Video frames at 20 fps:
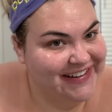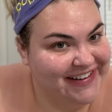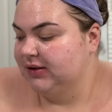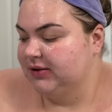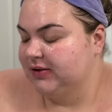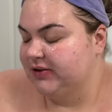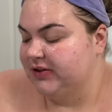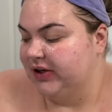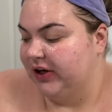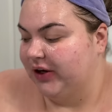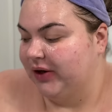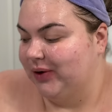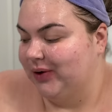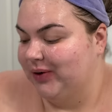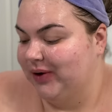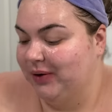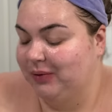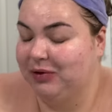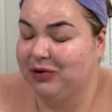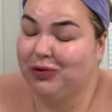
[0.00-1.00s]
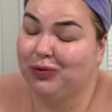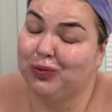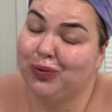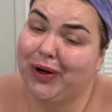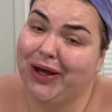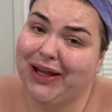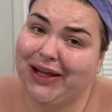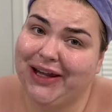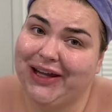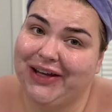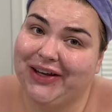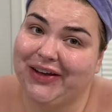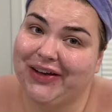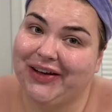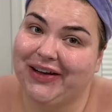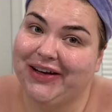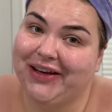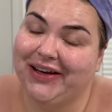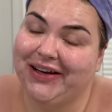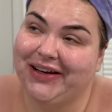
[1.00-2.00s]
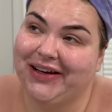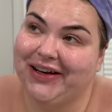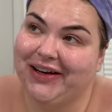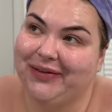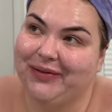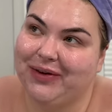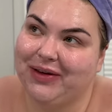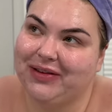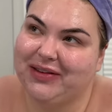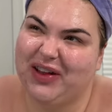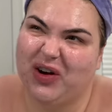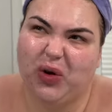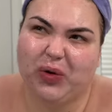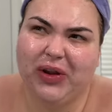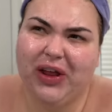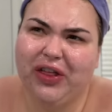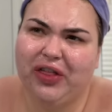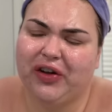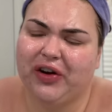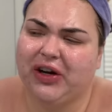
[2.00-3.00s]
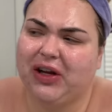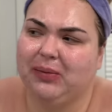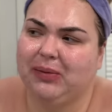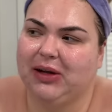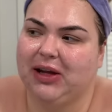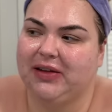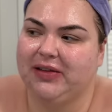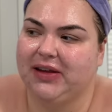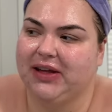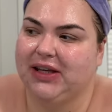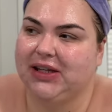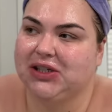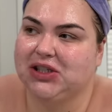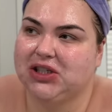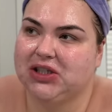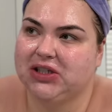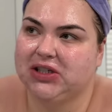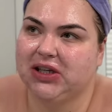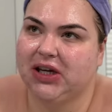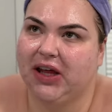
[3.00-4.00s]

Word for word: So it was really good. It was, they're only 30 minutes each.